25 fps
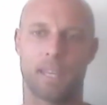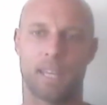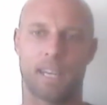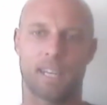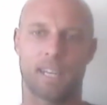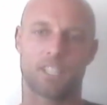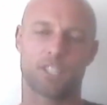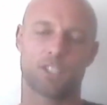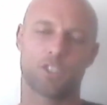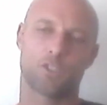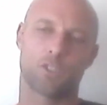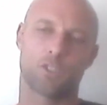
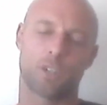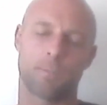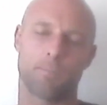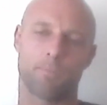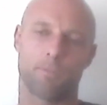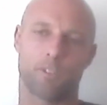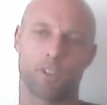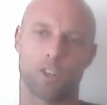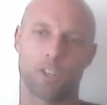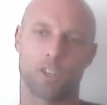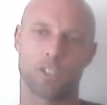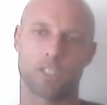
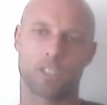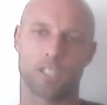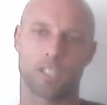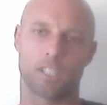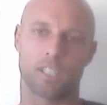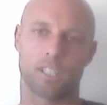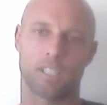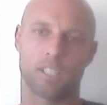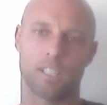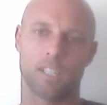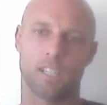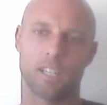extreme
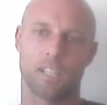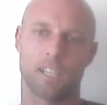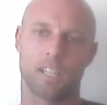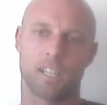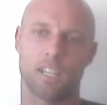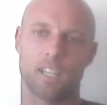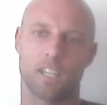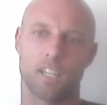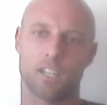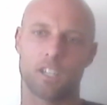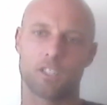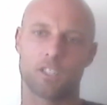version
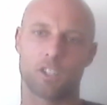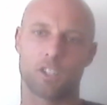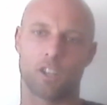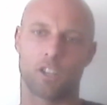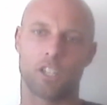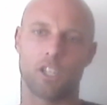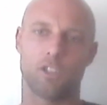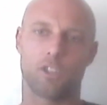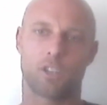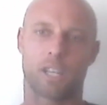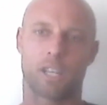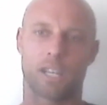so
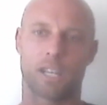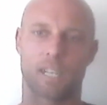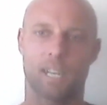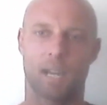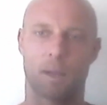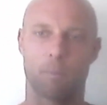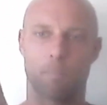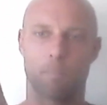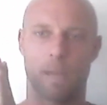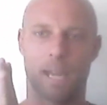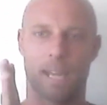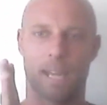that you can
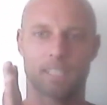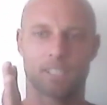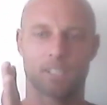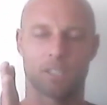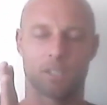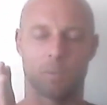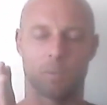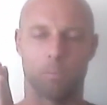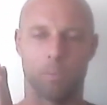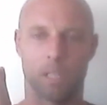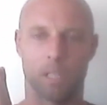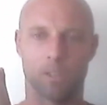come back
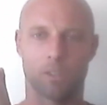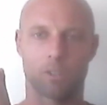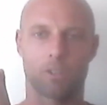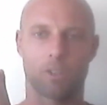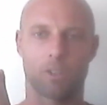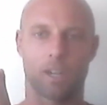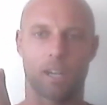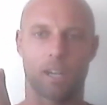to the middle